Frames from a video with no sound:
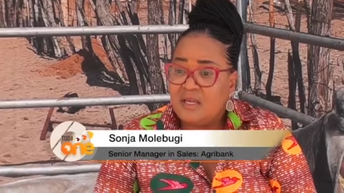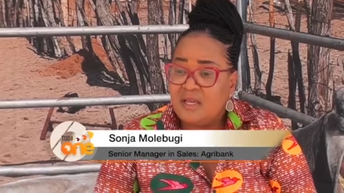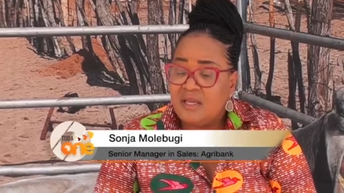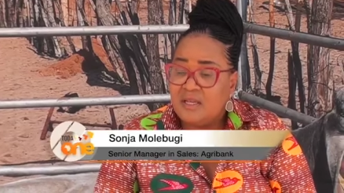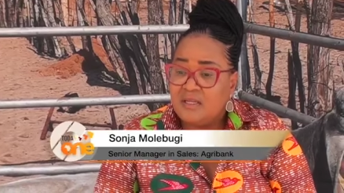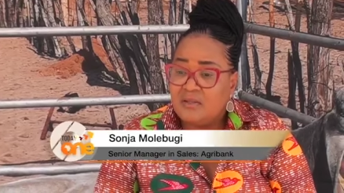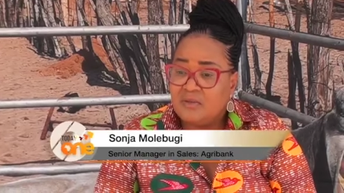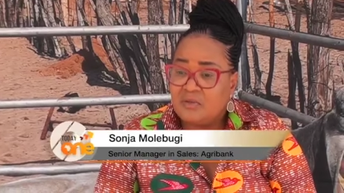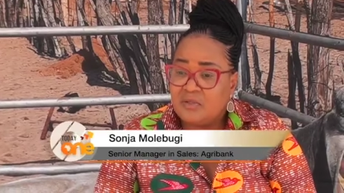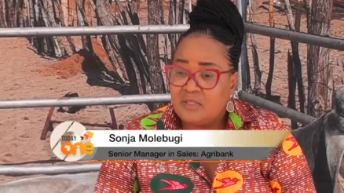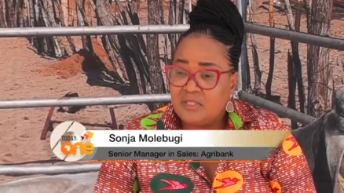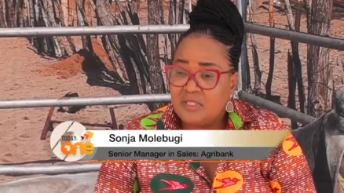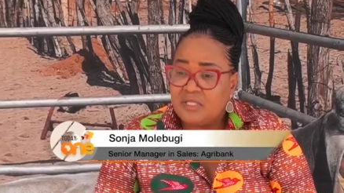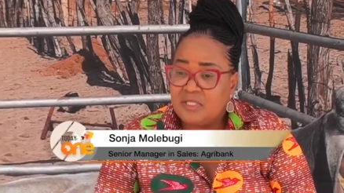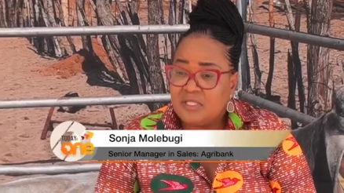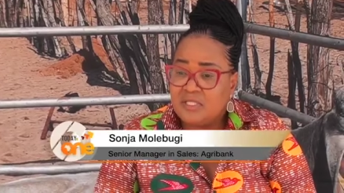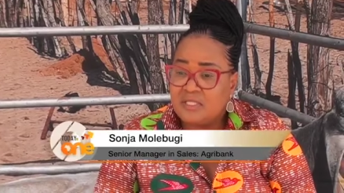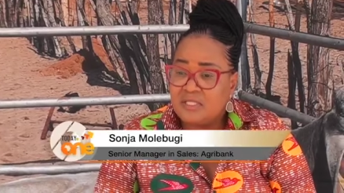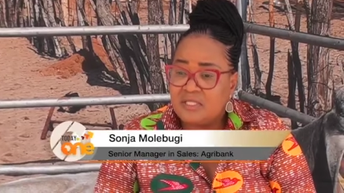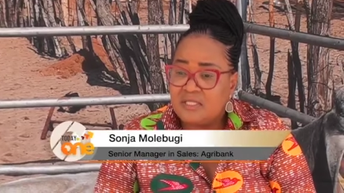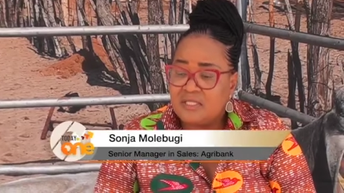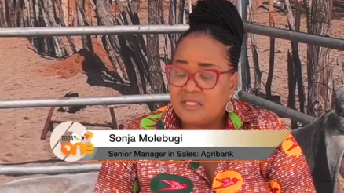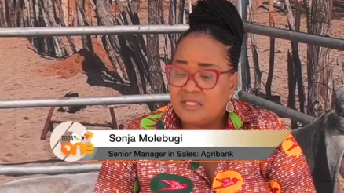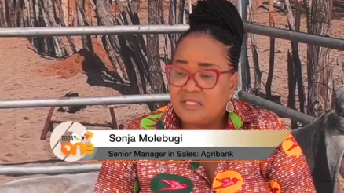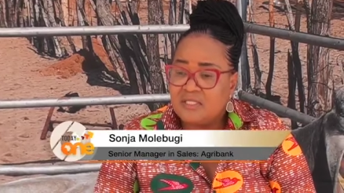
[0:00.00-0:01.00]
and
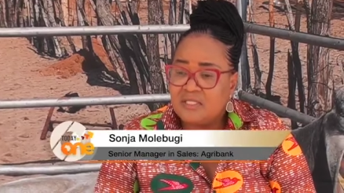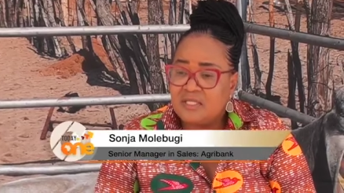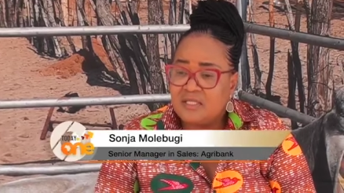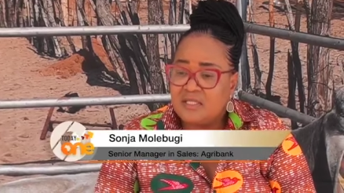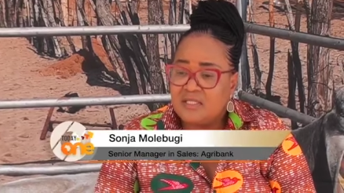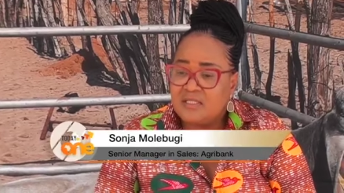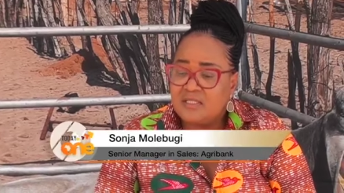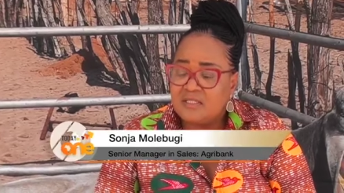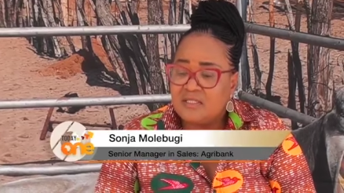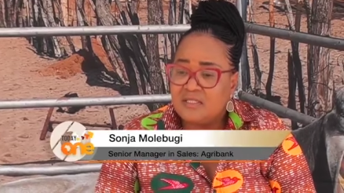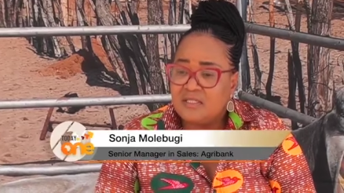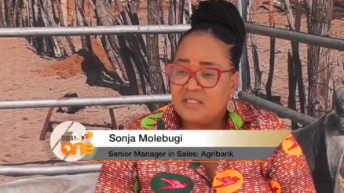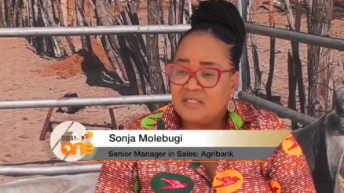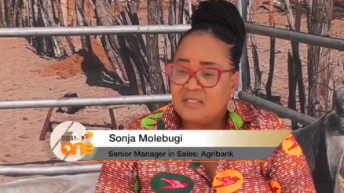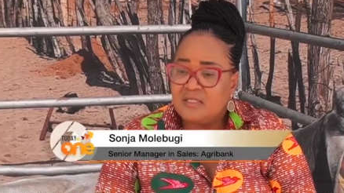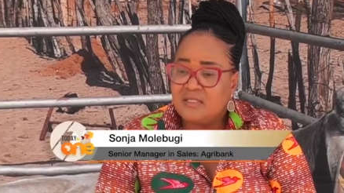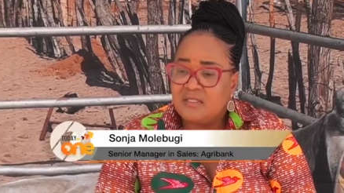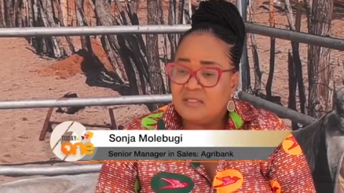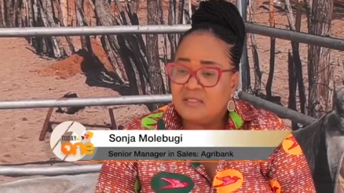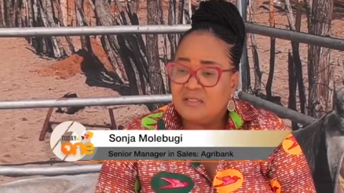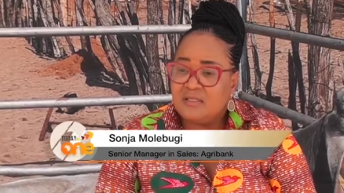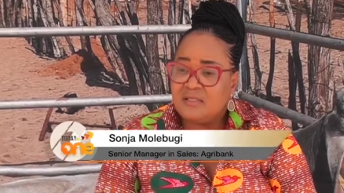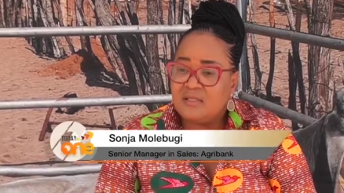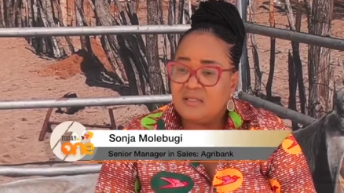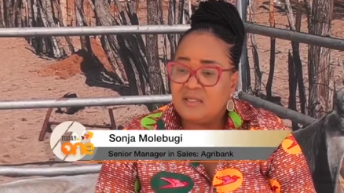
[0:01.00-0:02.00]
conditions such as
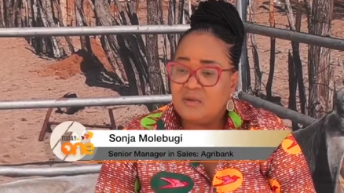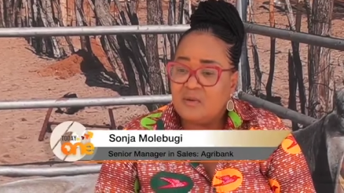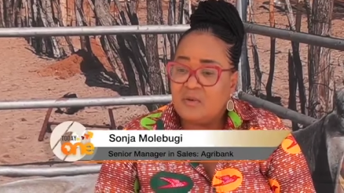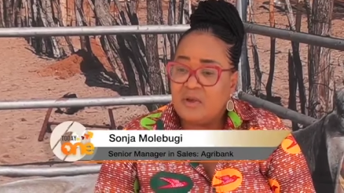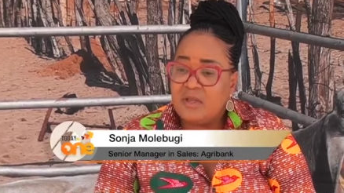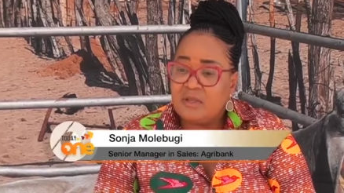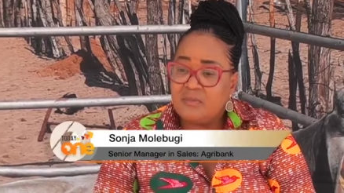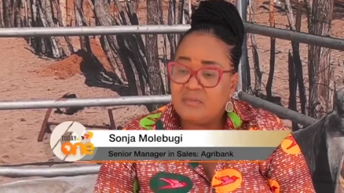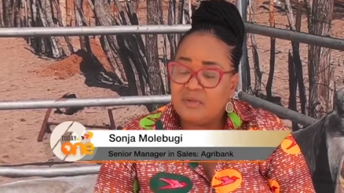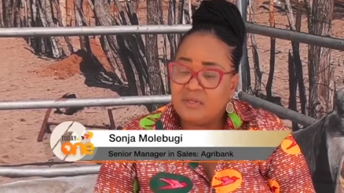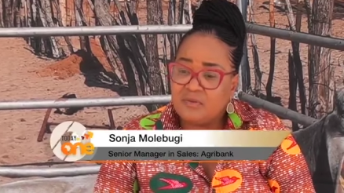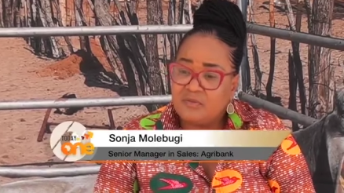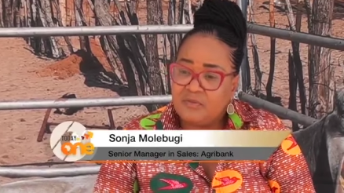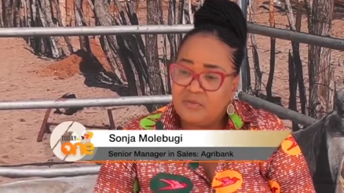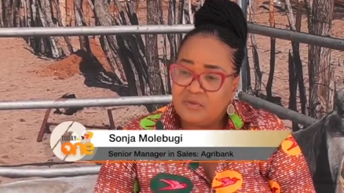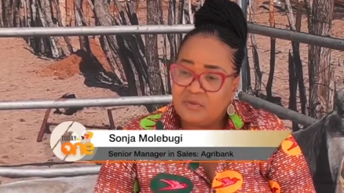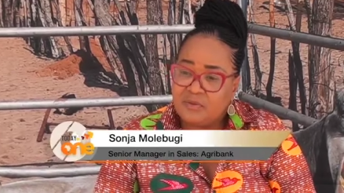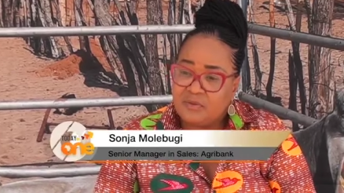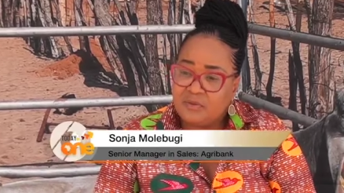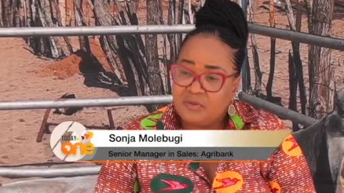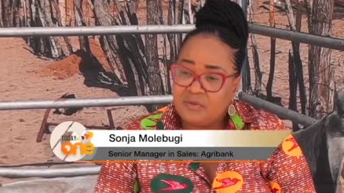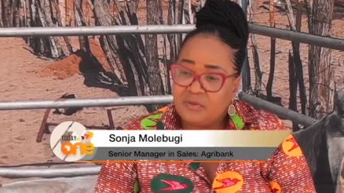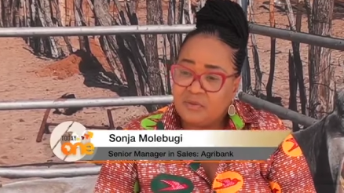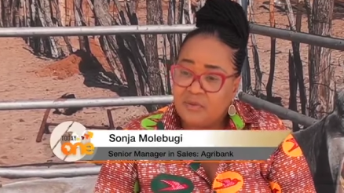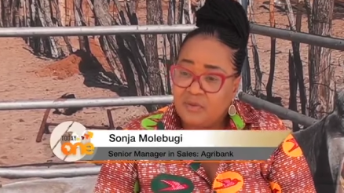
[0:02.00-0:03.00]
the requirement
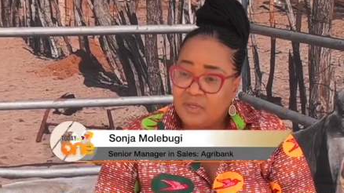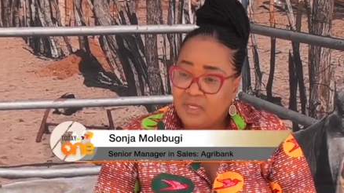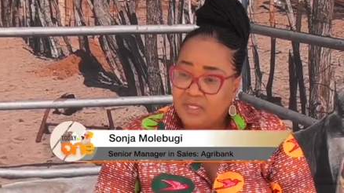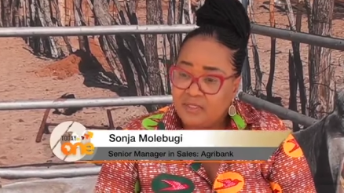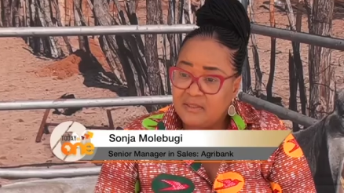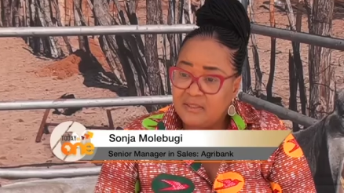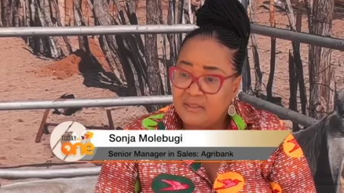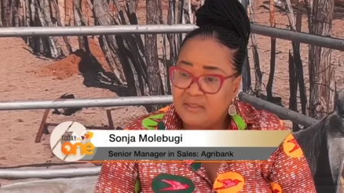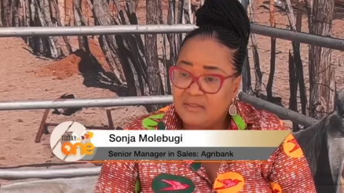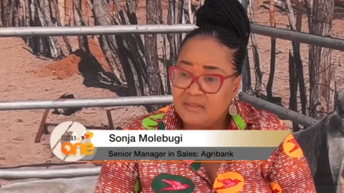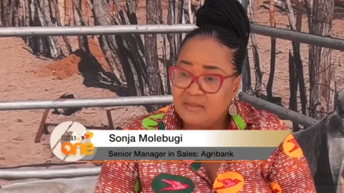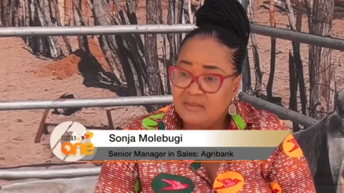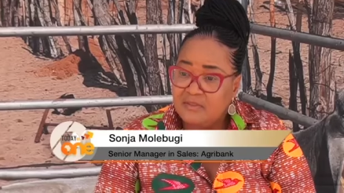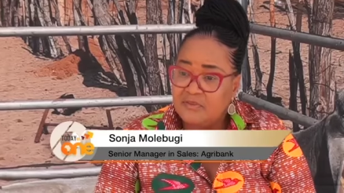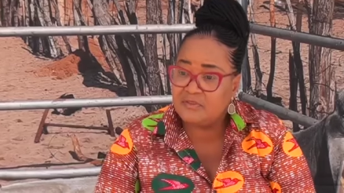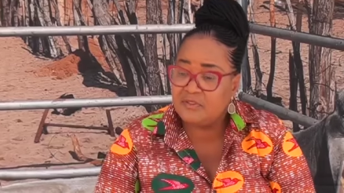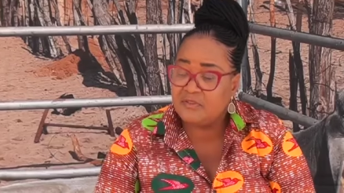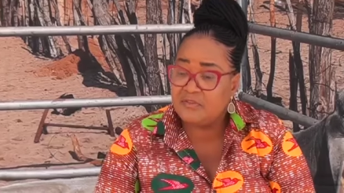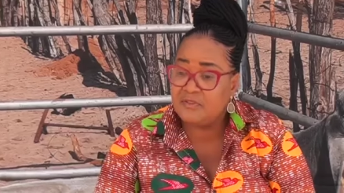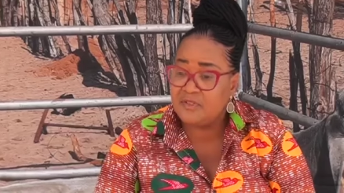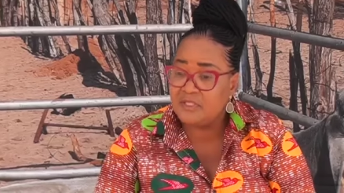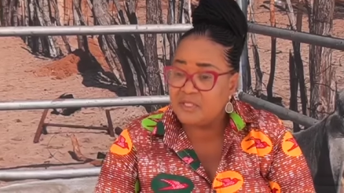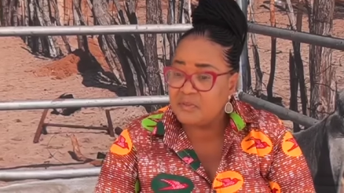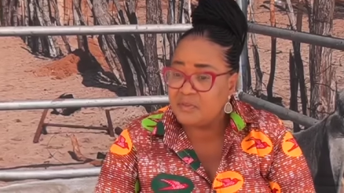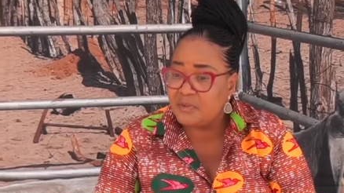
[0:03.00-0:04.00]
for collateral of
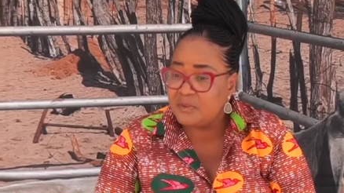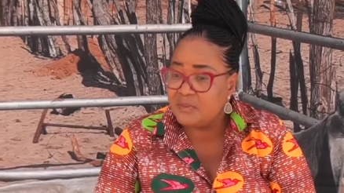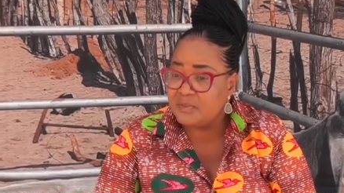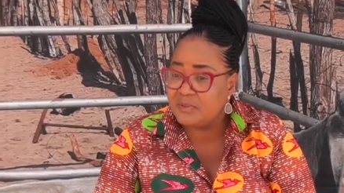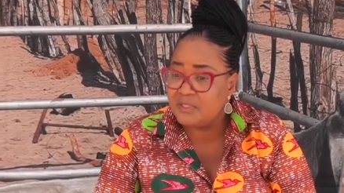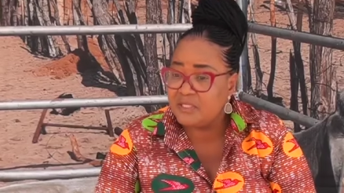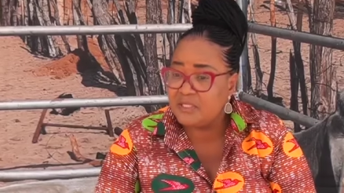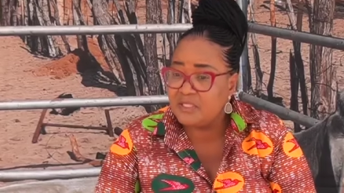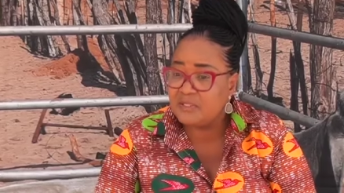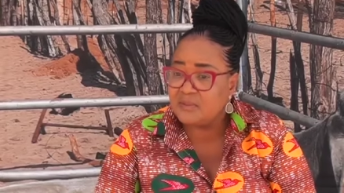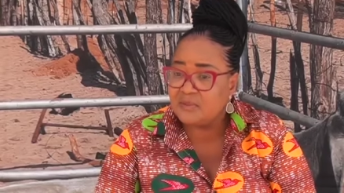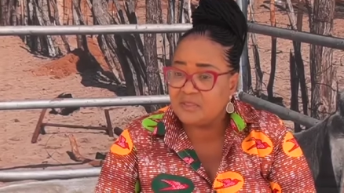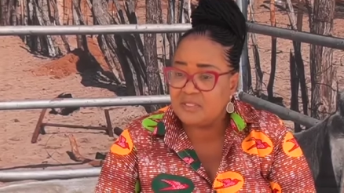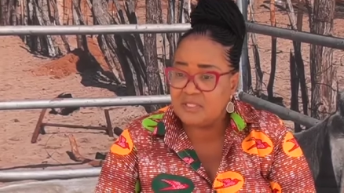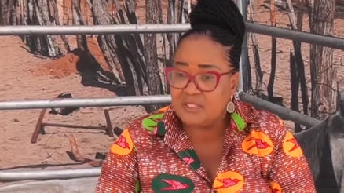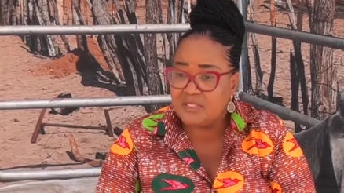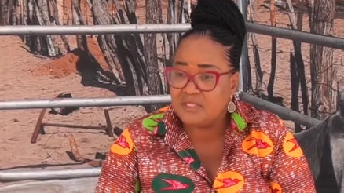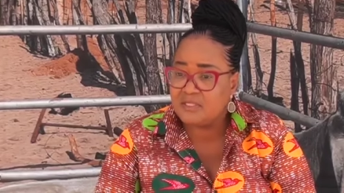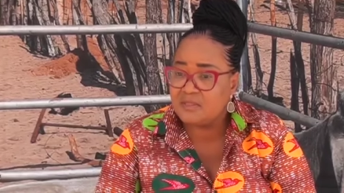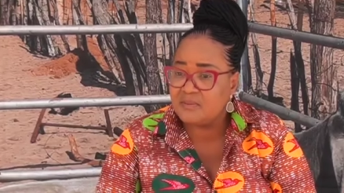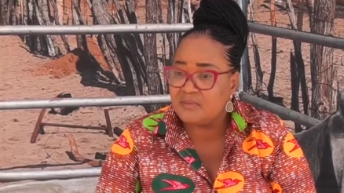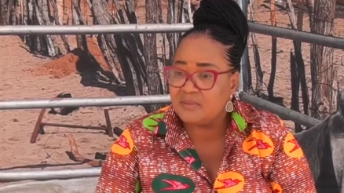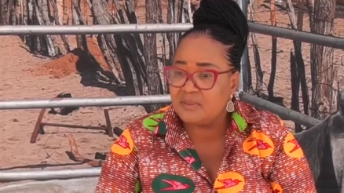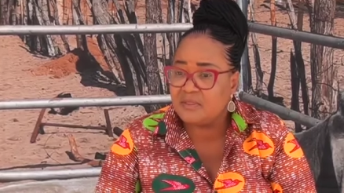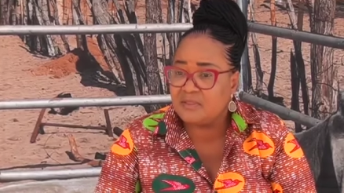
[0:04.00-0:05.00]
a fixed property or
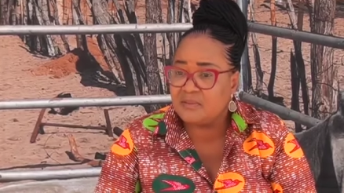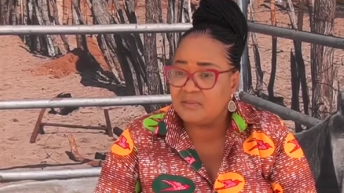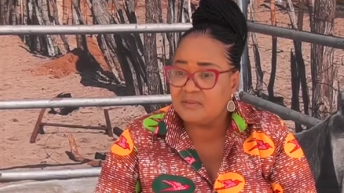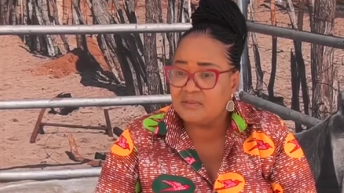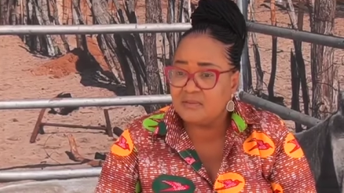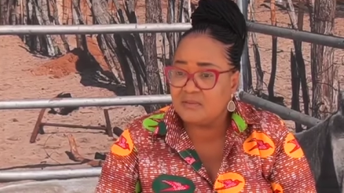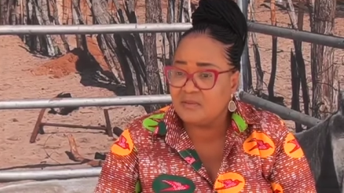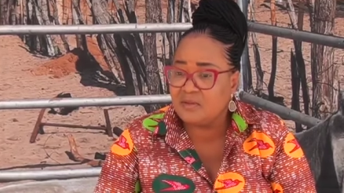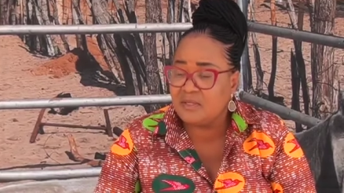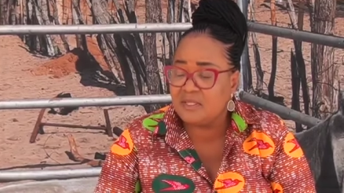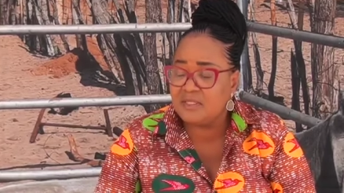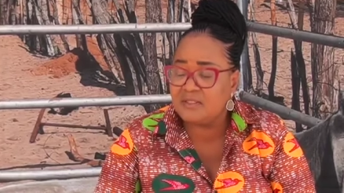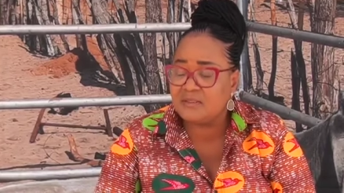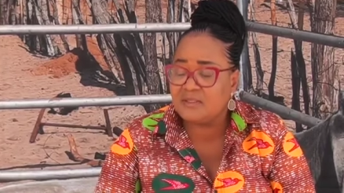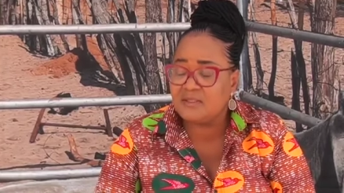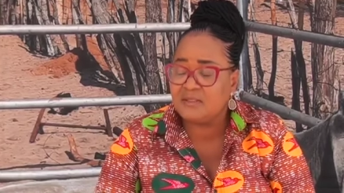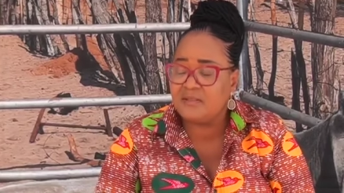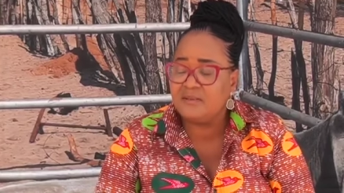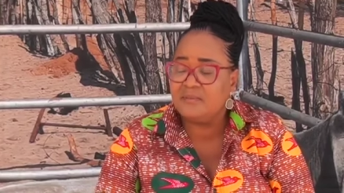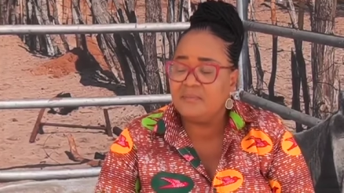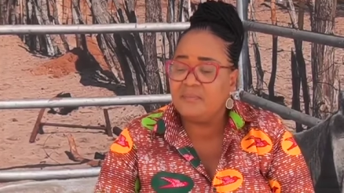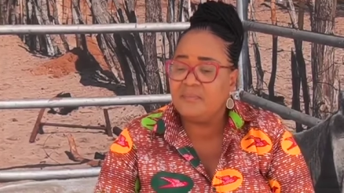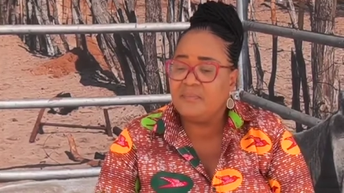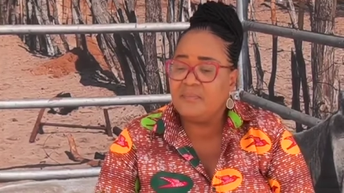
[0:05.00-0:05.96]
tangible collateral.